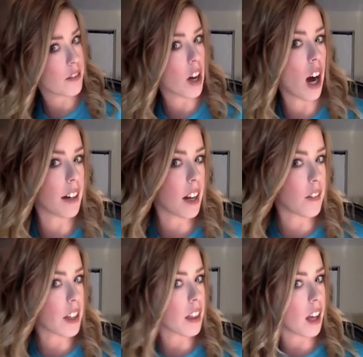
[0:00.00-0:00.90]
you've gotten
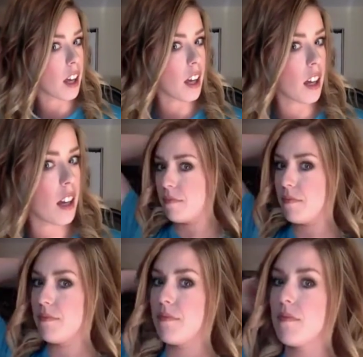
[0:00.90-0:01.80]
everything.
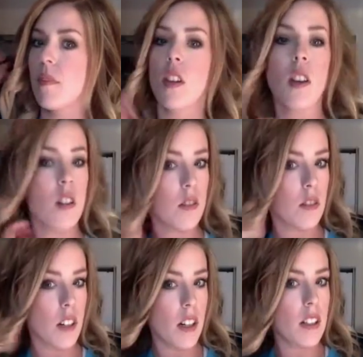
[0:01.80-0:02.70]

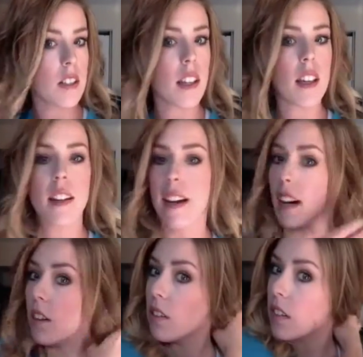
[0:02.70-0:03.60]
Alright, and
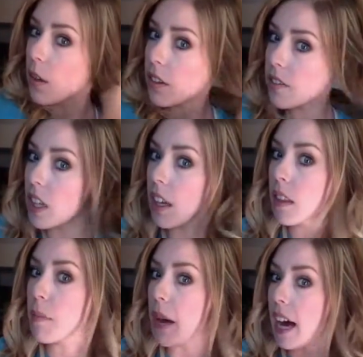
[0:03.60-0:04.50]
now that we've done
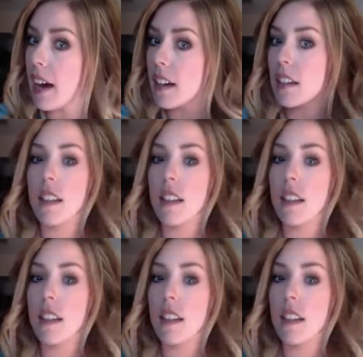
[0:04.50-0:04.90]
the back,